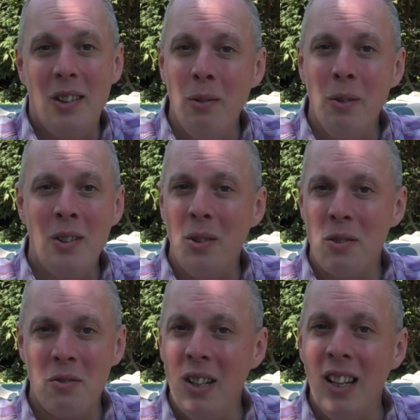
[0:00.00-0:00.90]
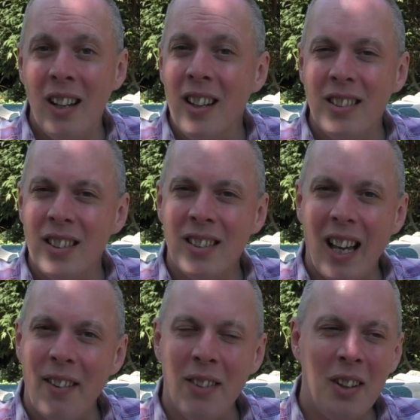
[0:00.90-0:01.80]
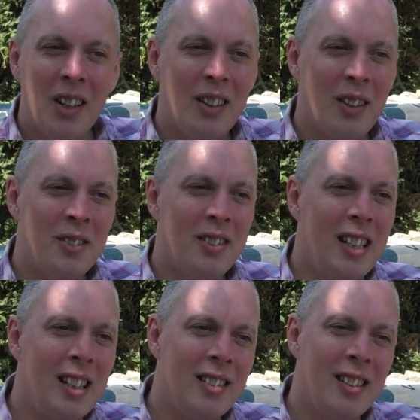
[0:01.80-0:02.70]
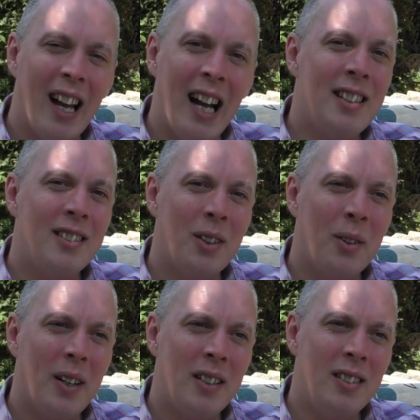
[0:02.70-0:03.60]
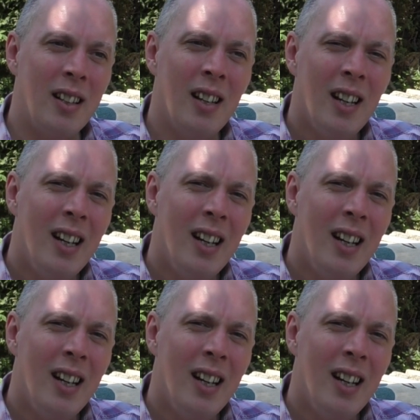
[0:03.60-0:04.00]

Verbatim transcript: It would do us really good just to have a look at those things and to ask the question,